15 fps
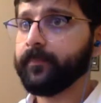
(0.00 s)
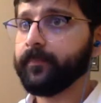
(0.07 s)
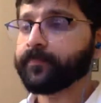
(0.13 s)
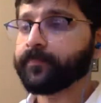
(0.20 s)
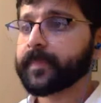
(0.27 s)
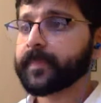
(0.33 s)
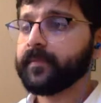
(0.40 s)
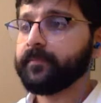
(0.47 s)

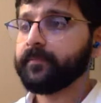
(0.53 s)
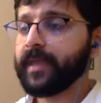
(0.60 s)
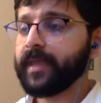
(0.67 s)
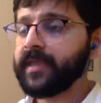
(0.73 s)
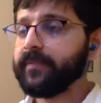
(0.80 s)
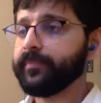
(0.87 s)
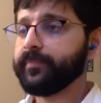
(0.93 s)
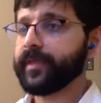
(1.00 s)

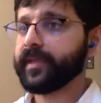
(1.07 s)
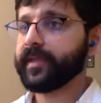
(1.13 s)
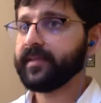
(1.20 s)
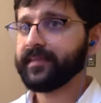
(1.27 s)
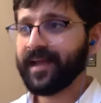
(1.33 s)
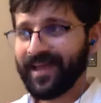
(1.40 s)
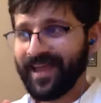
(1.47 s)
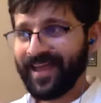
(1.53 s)
Maybe that
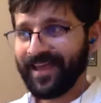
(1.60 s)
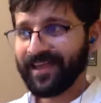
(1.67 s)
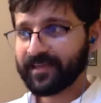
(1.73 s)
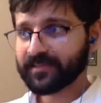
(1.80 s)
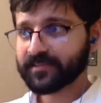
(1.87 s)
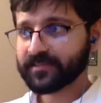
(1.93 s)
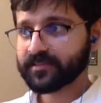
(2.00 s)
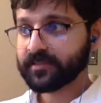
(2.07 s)

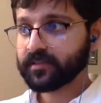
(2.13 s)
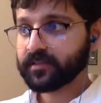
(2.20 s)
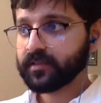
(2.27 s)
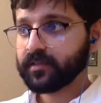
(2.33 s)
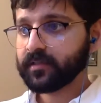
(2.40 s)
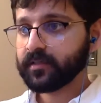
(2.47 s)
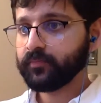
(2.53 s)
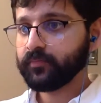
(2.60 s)
X,
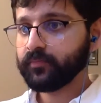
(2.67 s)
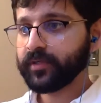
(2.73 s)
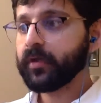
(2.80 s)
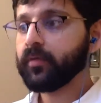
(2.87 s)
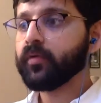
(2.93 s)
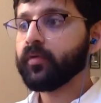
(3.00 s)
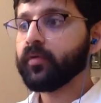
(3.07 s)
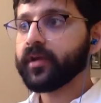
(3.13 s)
we don't want to
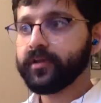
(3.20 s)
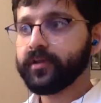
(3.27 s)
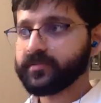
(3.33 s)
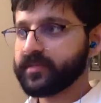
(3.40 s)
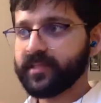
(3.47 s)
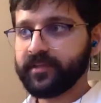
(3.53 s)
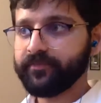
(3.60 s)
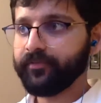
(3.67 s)
use the
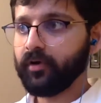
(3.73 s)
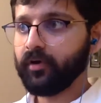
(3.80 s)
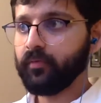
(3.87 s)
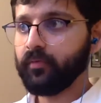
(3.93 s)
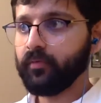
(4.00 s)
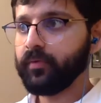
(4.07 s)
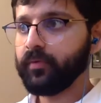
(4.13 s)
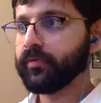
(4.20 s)
default. We want
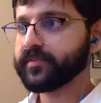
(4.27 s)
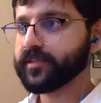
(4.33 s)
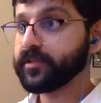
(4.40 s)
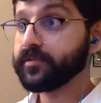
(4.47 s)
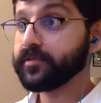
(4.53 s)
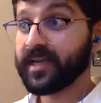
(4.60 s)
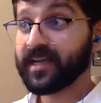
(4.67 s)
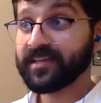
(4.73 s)
to use like a
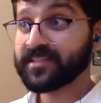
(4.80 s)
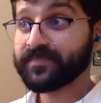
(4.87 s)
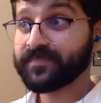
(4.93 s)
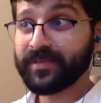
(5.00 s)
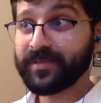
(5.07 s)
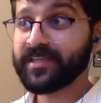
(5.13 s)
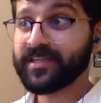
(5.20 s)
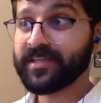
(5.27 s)

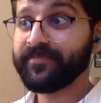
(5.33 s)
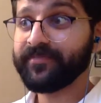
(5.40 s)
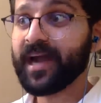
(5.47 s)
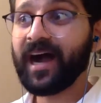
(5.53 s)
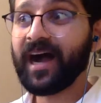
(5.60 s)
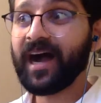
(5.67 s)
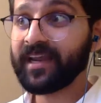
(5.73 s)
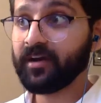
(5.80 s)
specific
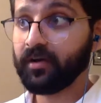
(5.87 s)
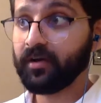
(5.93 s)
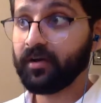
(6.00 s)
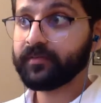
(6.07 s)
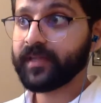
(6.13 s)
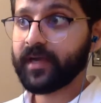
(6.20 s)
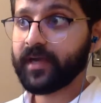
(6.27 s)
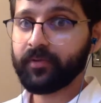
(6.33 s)
icon that
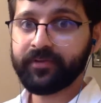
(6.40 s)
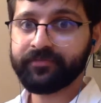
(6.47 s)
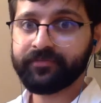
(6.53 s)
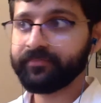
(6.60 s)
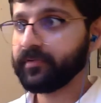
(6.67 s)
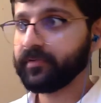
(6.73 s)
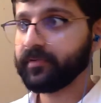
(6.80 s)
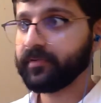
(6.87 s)
we've
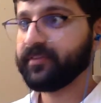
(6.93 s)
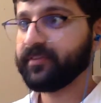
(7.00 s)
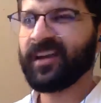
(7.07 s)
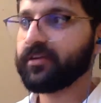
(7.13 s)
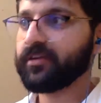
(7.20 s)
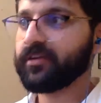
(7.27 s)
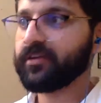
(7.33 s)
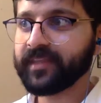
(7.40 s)
found off the
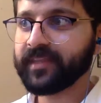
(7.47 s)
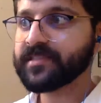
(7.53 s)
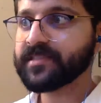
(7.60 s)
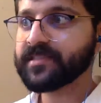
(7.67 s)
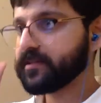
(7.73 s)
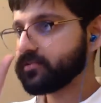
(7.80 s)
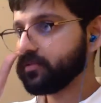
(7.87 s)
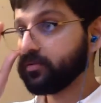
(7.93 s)
internet,
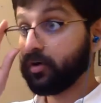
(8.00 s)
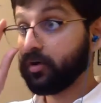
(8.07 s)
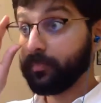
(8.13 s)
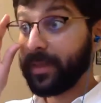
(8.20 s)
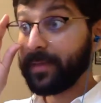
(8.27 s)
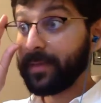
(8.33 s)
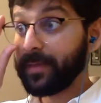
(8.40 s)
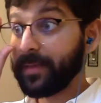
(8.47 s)
or maybe
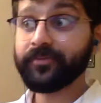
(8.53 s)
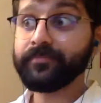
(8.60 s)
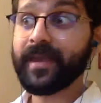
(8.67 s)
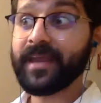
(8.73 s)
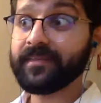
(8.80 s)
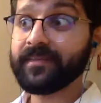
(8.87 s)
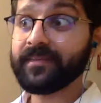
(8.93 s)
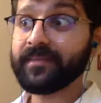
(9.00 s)
we've made the
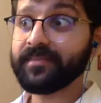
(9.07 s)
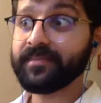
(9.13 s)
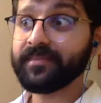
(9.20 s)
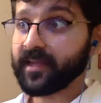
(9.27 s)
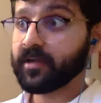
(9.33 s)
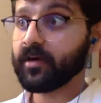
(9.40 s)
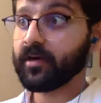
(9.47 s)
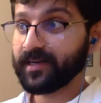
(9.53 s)
icon and
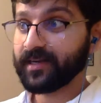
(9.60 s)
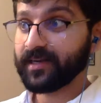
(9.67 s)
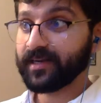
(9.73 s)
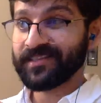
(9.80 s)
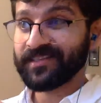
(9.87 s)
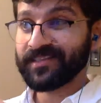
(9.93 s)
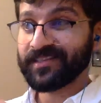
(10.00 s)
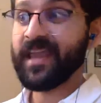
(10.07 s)
it's like an
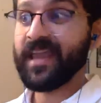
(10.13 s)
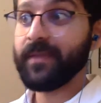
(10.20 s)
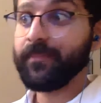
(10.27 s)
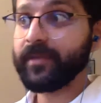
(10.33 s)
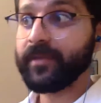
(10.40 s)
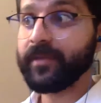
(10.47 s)
image.